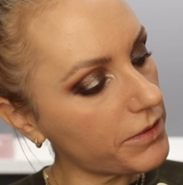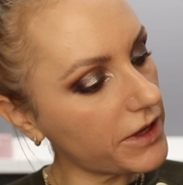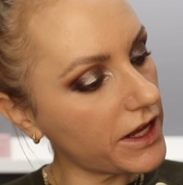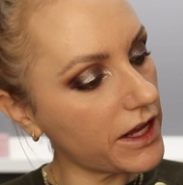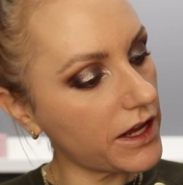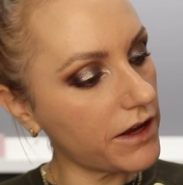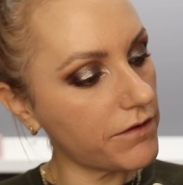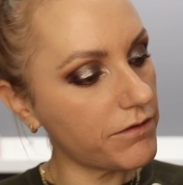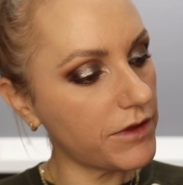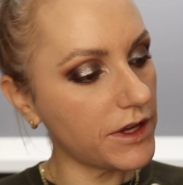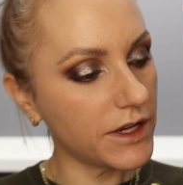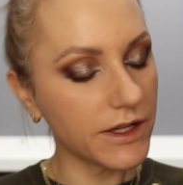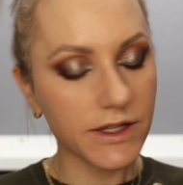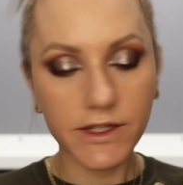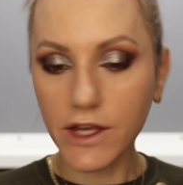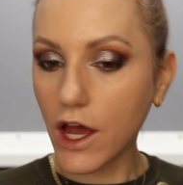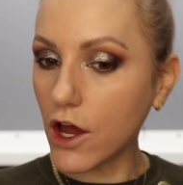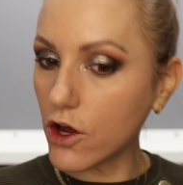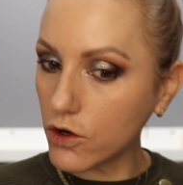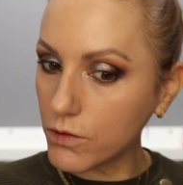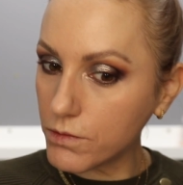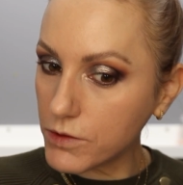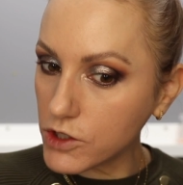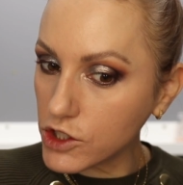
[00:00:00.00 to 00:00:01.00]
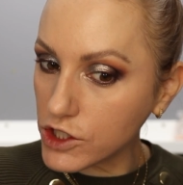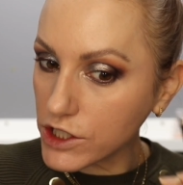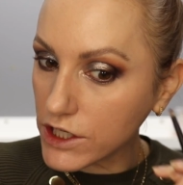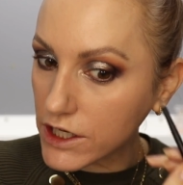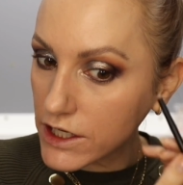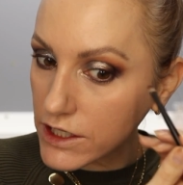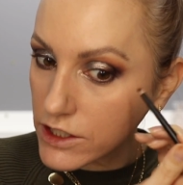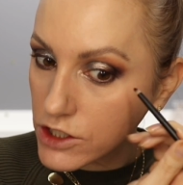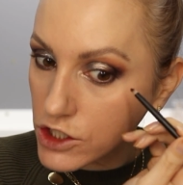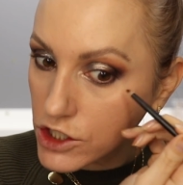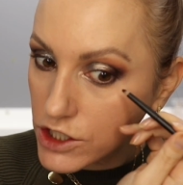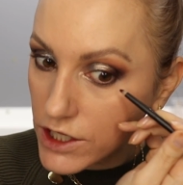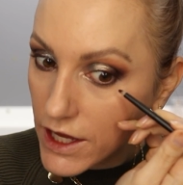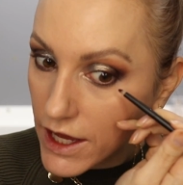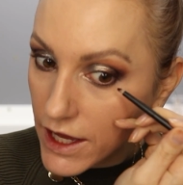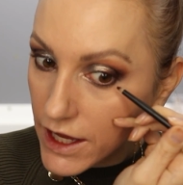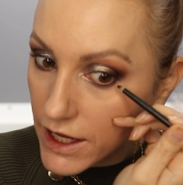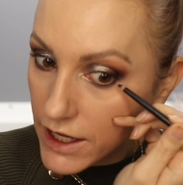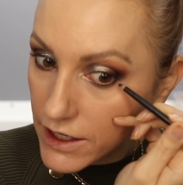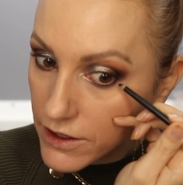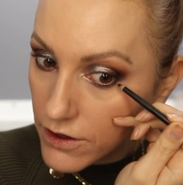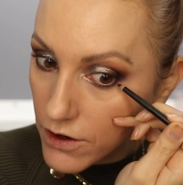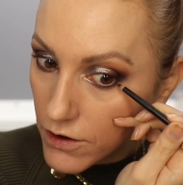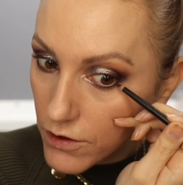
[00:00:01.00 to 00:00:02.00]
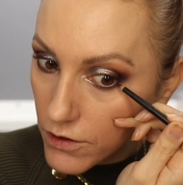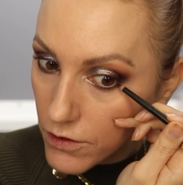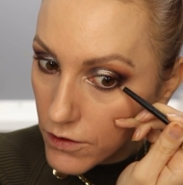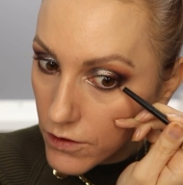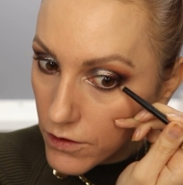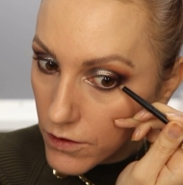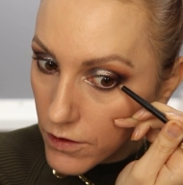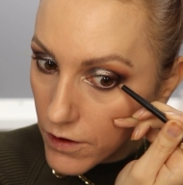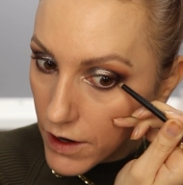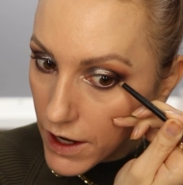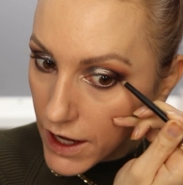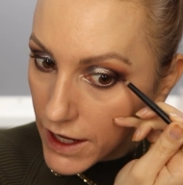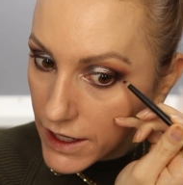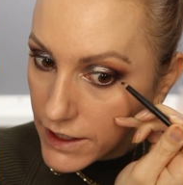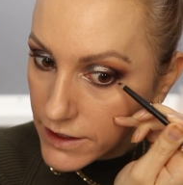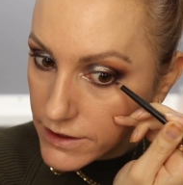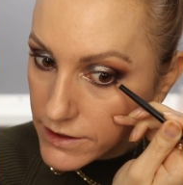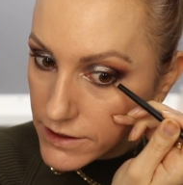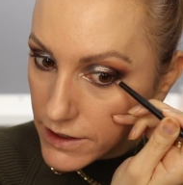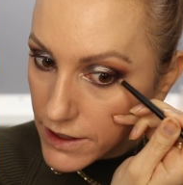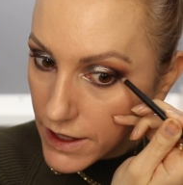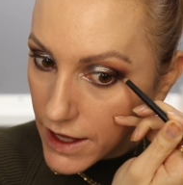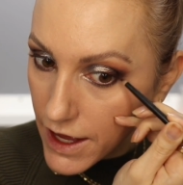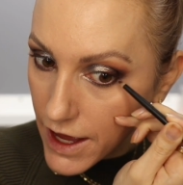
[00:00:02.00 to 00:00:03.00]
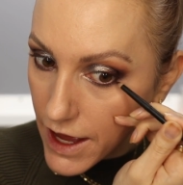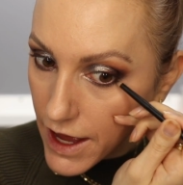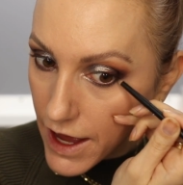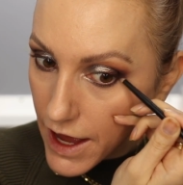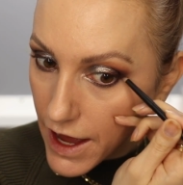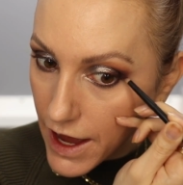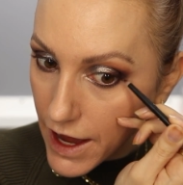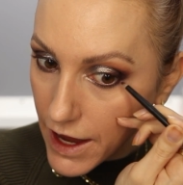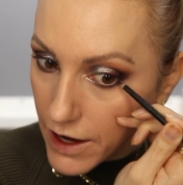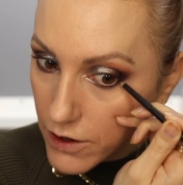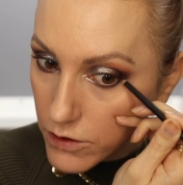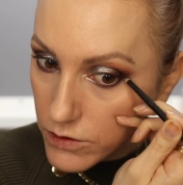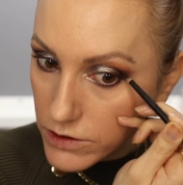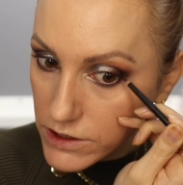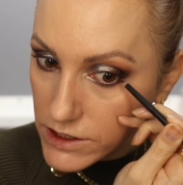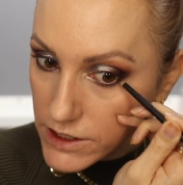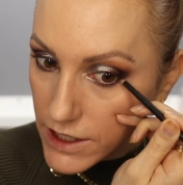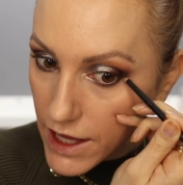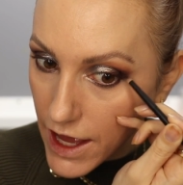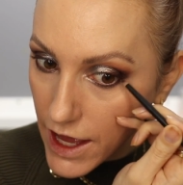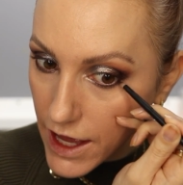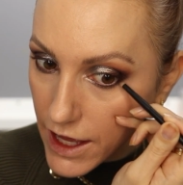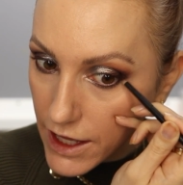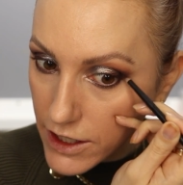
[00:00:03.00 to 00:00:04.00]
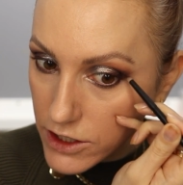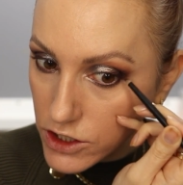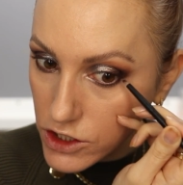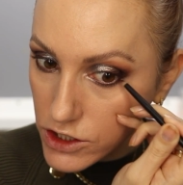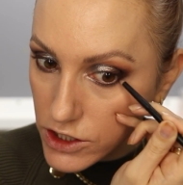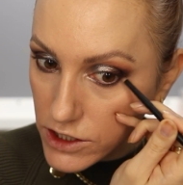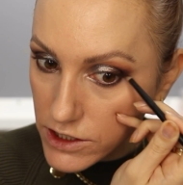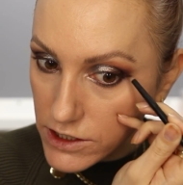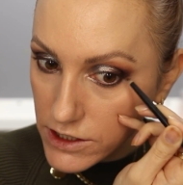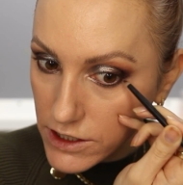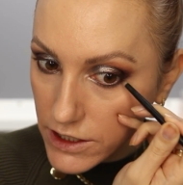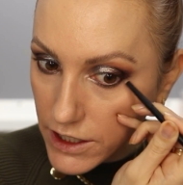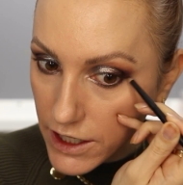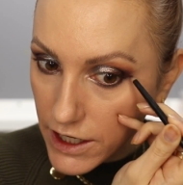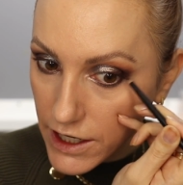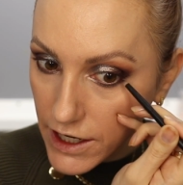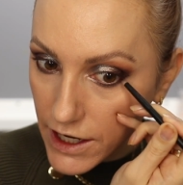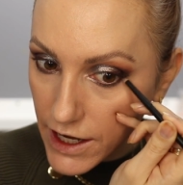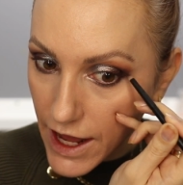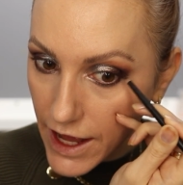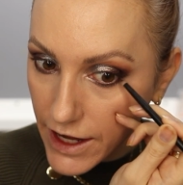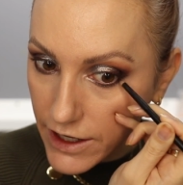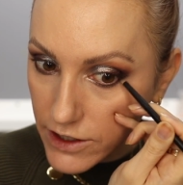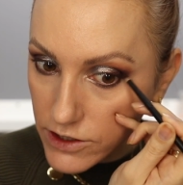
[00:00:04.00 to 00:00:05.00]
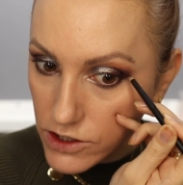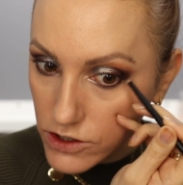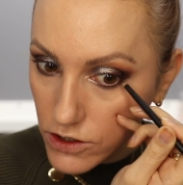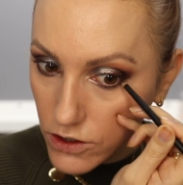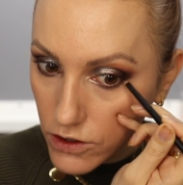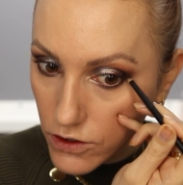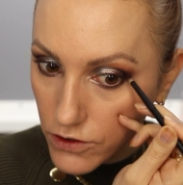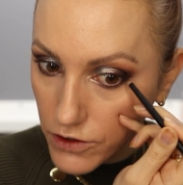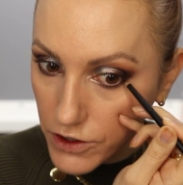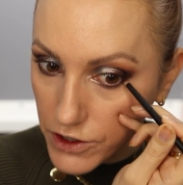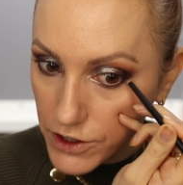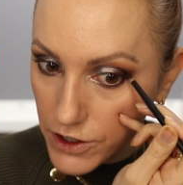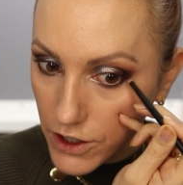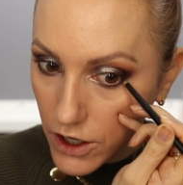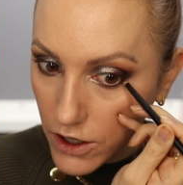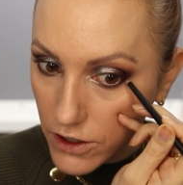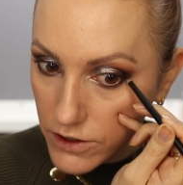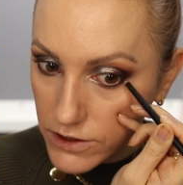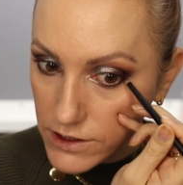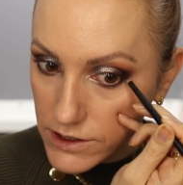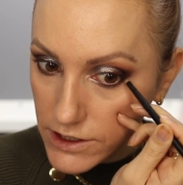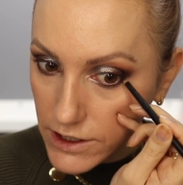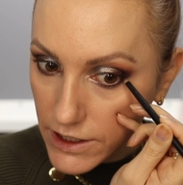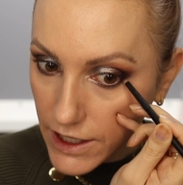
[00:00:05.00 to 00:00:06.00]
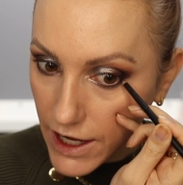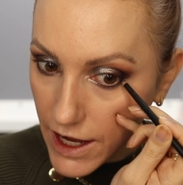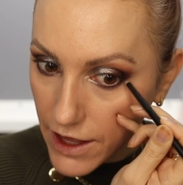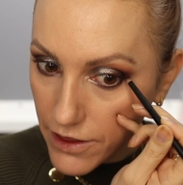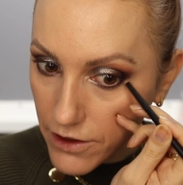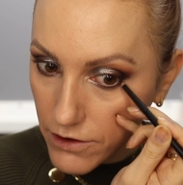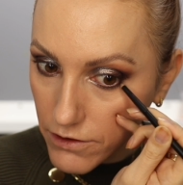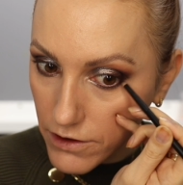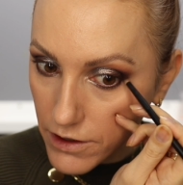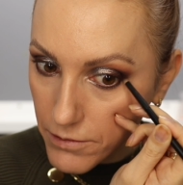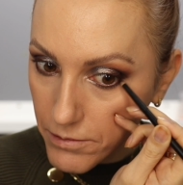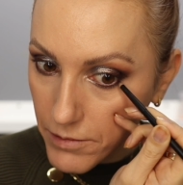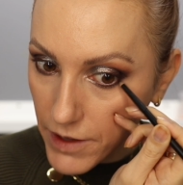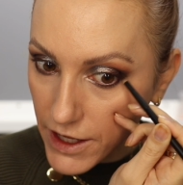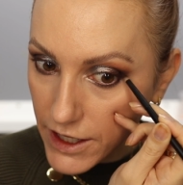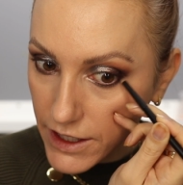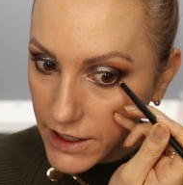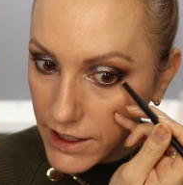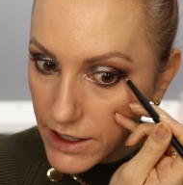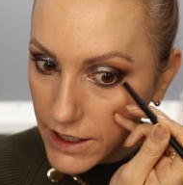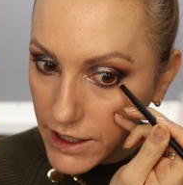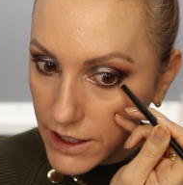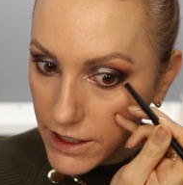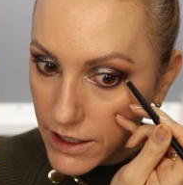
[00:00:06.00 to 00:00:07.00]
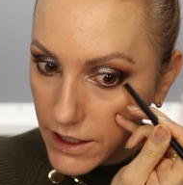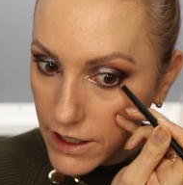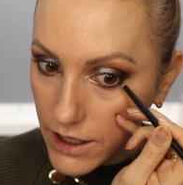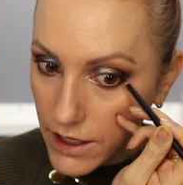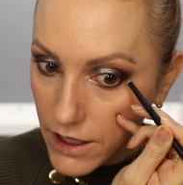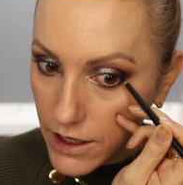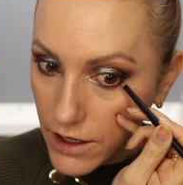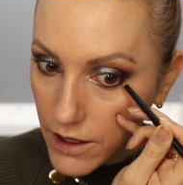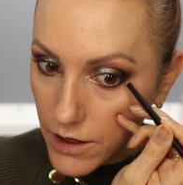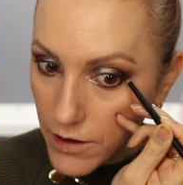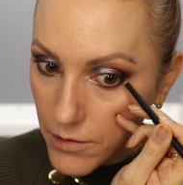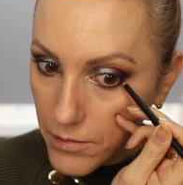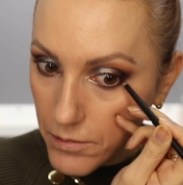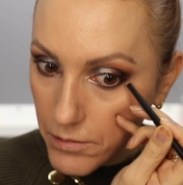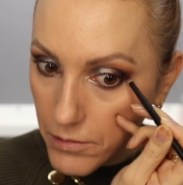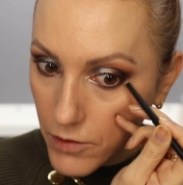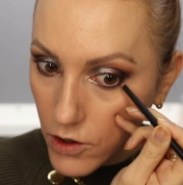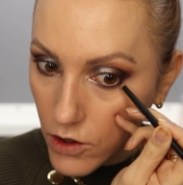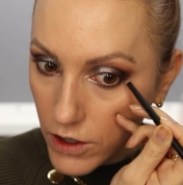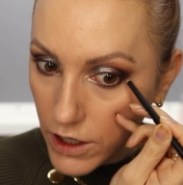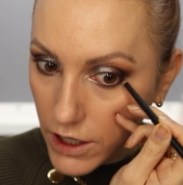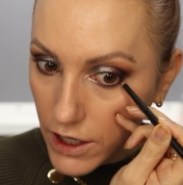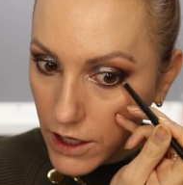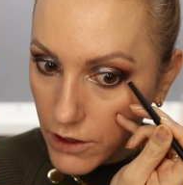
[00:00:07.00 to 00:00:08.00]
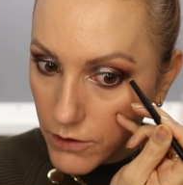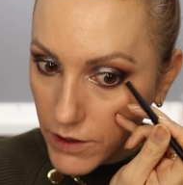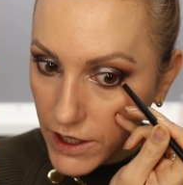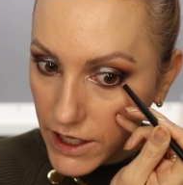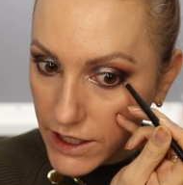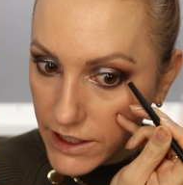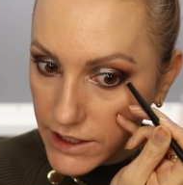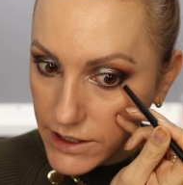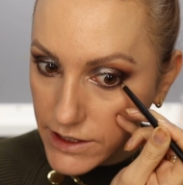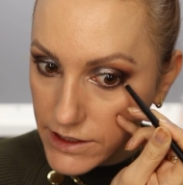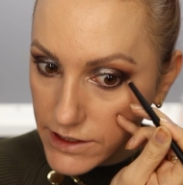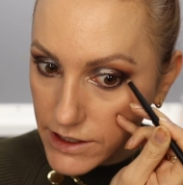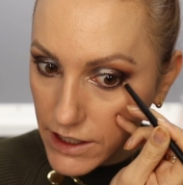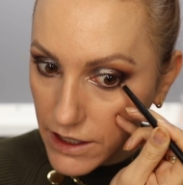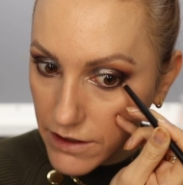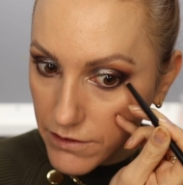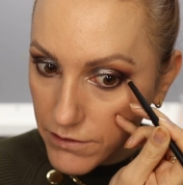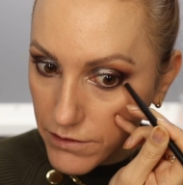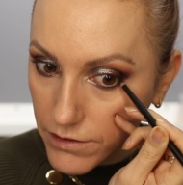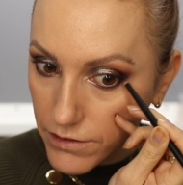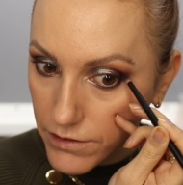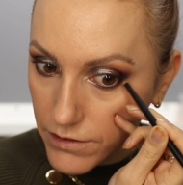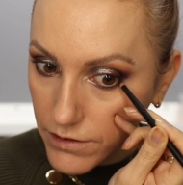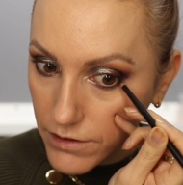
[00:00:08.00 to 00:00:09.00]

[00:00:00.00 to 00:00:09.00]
bit of this aubergine shade right to that outer edge just to connect all the dots together and make it more cohesive.